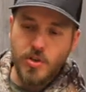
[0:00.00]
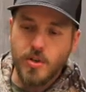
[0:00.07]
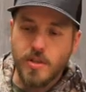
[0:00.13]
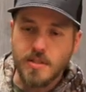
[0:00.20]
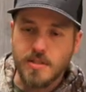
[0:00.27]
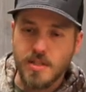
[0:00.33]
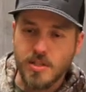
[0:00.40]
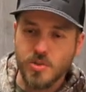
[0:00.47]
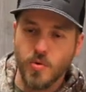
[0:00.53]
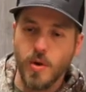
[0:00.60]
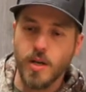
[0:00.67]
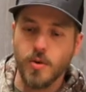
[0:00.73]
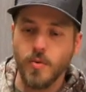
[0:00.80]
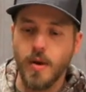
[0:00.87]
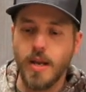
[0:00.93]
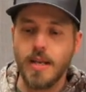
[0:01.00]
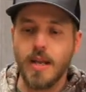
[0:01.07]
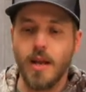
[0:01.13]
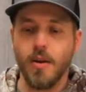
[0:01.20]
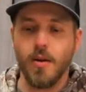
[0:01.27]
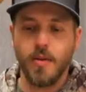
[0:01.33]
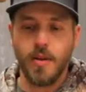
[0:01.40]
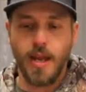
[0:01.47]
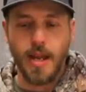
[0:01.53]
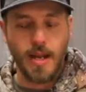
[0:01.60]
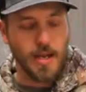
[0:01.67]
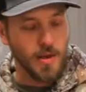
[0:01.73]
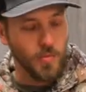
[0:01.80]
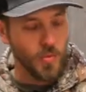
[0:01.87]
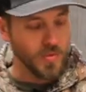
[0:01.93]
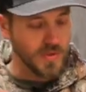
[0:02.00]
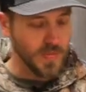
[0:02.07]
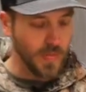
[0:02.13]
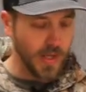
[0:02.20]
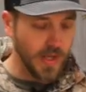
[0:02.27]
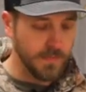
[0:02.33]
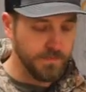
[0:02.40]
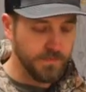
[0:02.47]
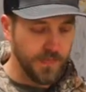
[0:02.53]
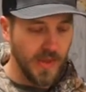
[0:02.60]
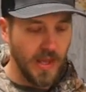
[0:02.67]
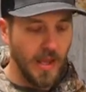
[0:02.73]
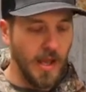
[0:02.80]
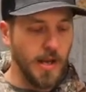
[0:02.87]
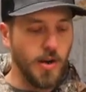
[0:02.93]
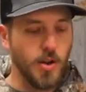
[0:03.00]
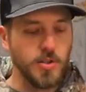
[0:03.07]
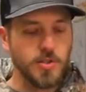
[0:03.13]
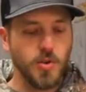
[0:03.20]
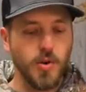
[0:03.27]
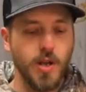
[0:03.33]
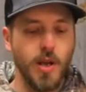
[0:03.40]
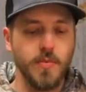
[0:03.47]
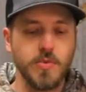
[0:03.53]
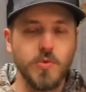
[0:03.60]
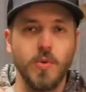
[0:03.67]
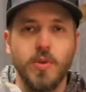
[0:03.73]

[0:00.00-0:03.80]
you can situate it right down on that and it won't spin. And it also comes